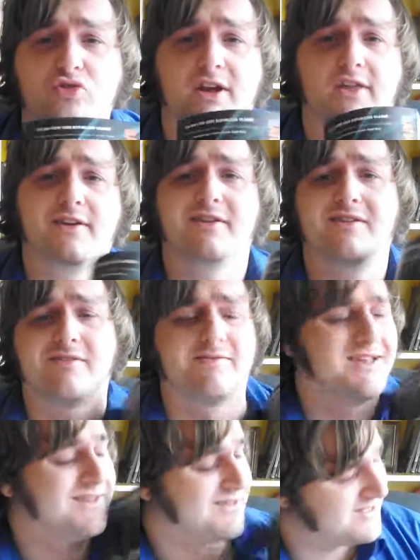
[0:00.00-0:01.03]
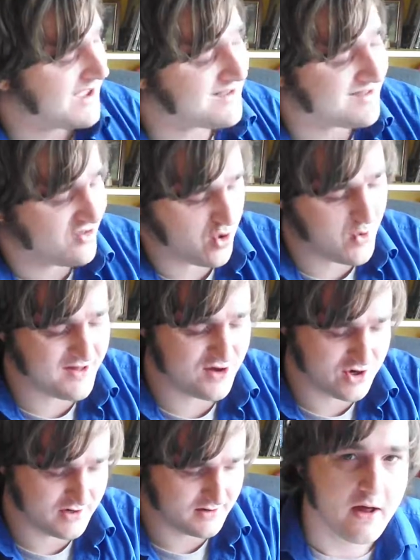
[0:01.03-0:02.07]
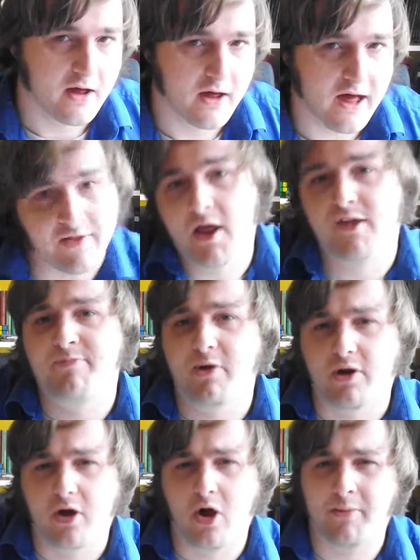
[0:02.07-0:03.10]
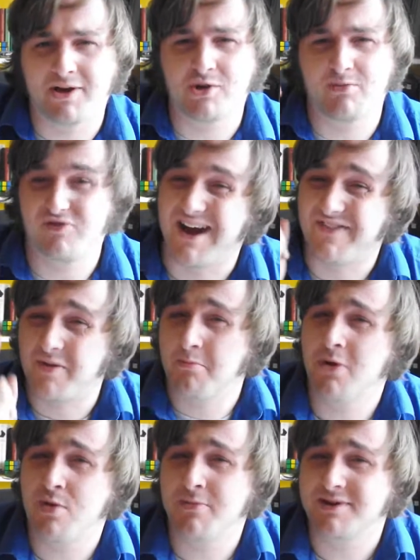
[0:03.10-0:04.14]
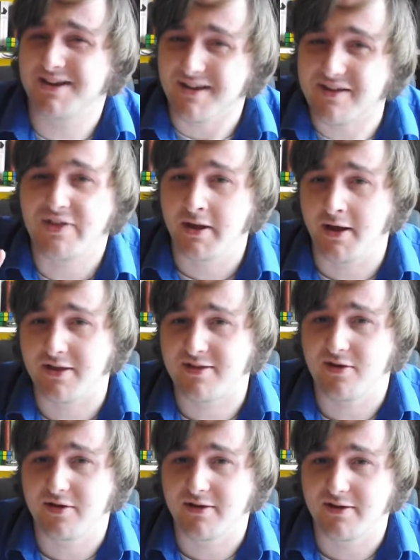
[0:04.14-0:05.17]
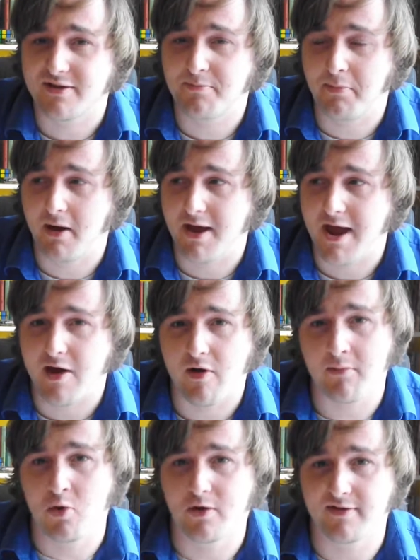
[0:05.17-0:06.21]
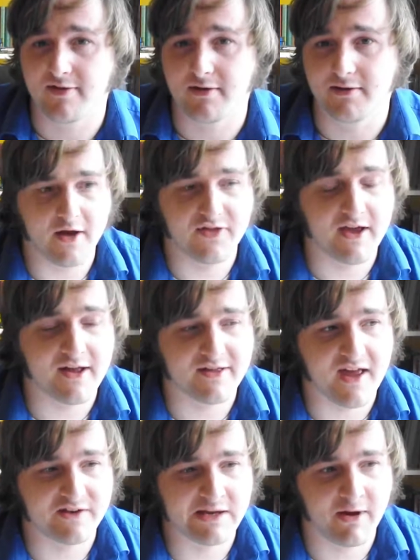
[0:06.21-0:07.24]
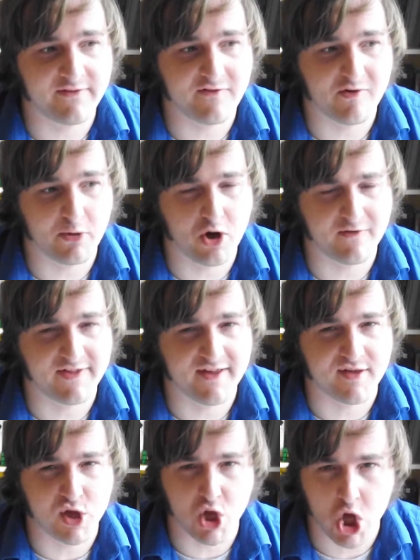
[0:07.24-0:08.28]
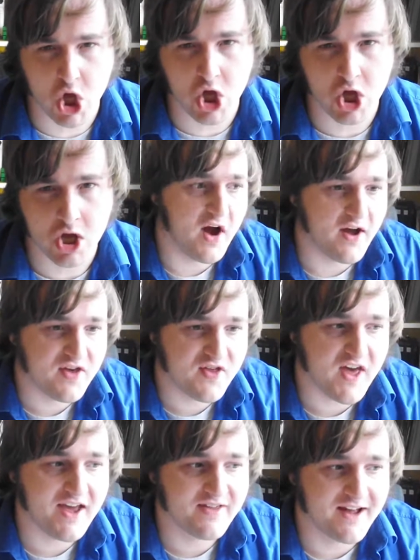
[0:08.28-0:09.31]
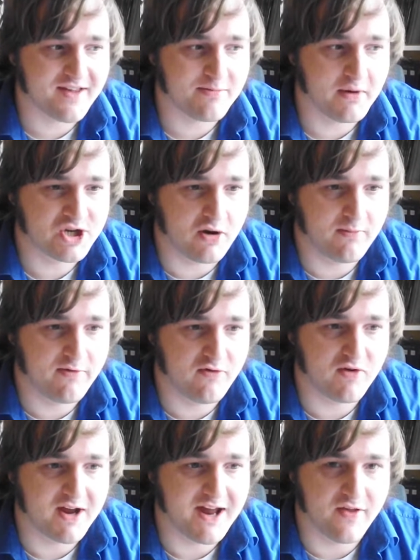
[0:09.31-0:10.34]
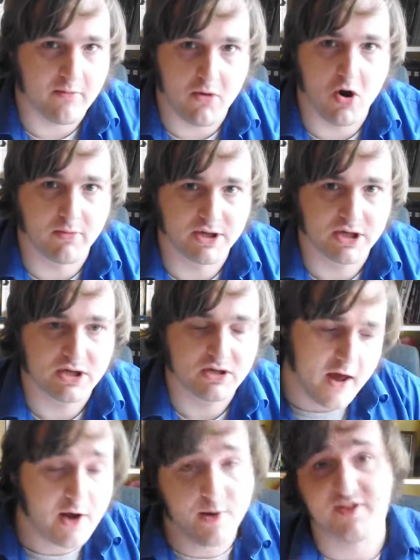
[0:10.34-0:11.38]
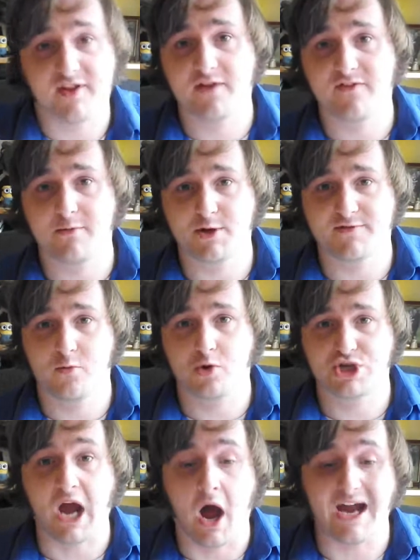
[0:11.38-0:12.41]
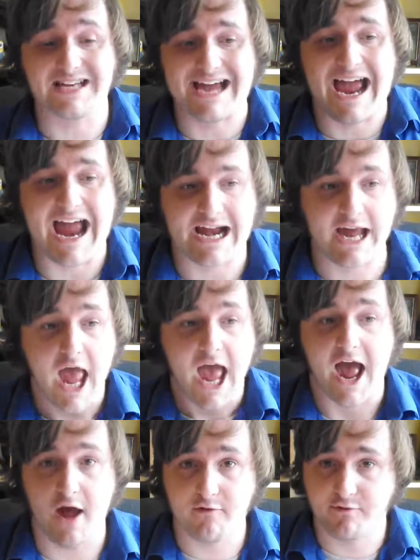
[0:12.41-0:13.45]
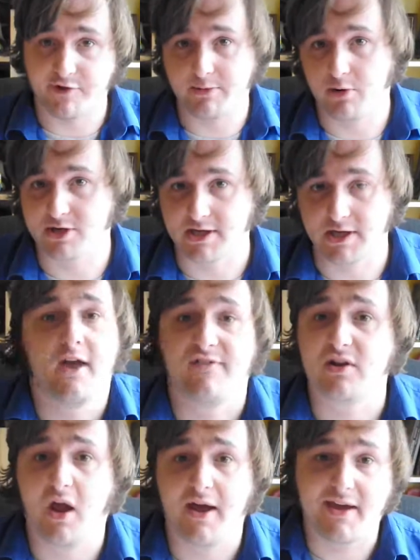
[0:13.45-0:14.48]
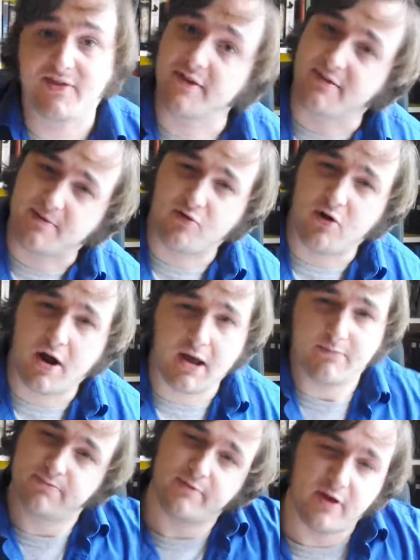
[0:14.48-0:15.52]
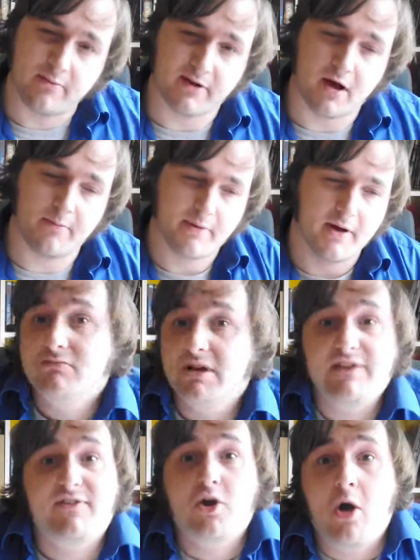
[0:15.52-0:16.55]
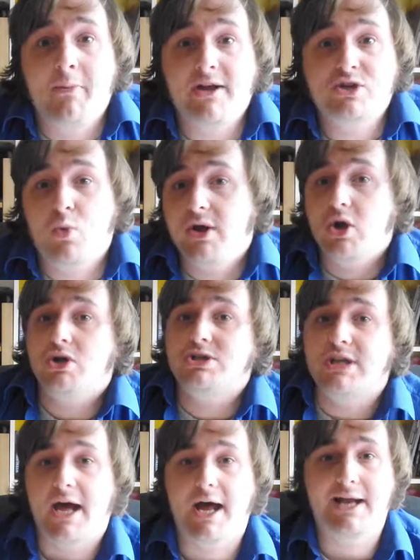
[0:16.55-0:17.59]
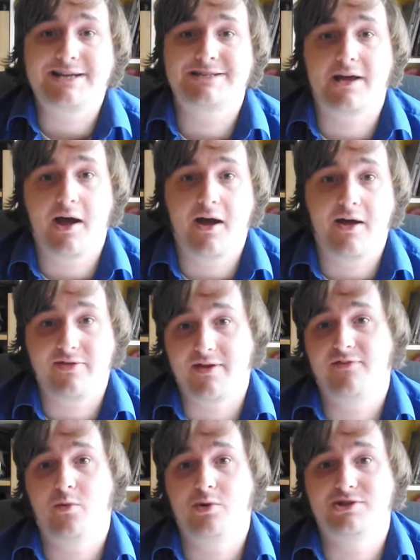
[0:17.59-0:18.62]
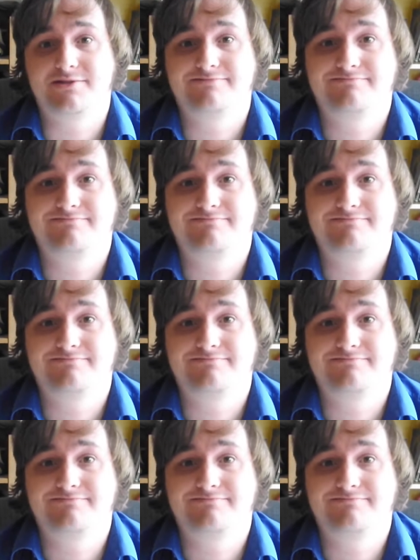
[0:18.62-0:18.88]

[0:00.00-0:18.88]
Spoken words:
like this? That's the question. And the last book on my top 3 at the moment is The Night Circus by Erin Morgenstern. I think it's definitely my favourite book of this year. I think that's my top 3 at the moment. Anyway, thank you very much for watching. I tag everybody. If you like, then subscribe, thumbs up, leave a comment, why not, and thanks for watching.